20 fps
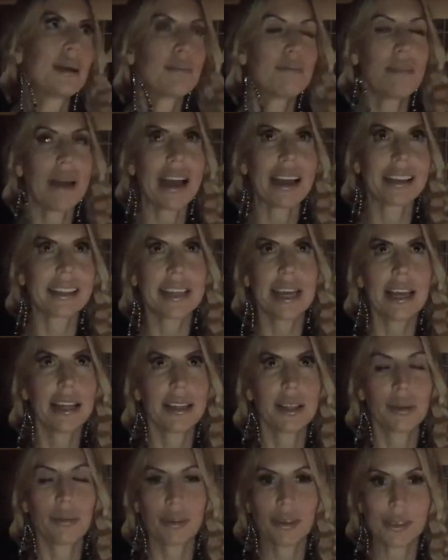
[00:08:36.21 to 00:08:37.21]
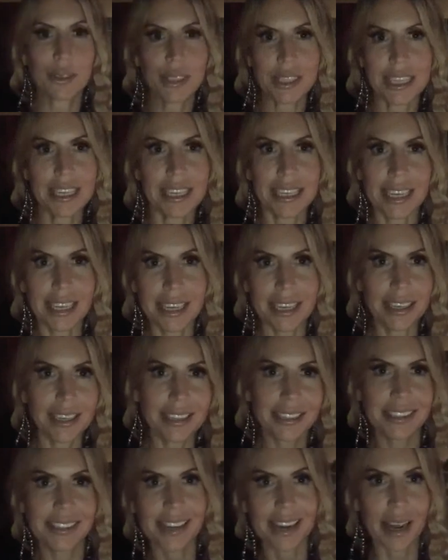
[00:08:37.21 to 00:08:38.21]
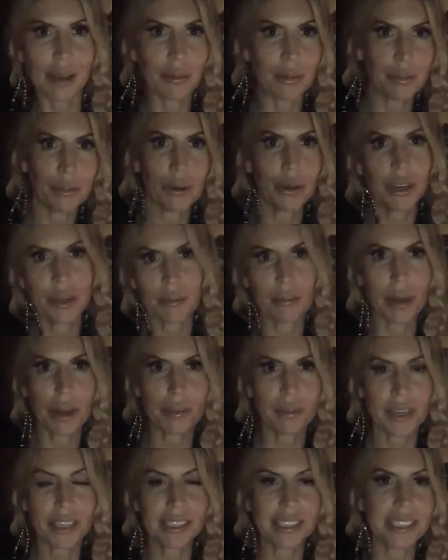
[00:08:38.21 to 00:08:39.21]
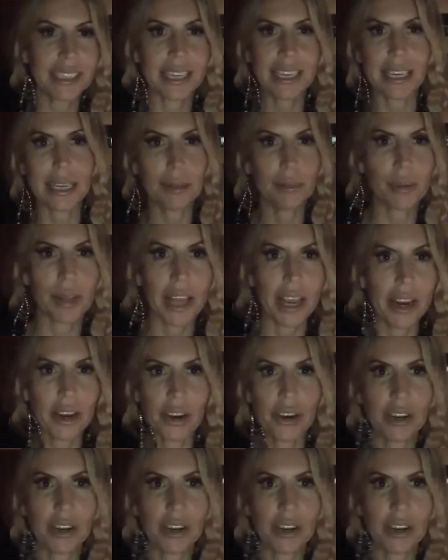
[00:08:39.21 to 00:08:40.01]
Back then there were CDs, and I would put it in my big CD player,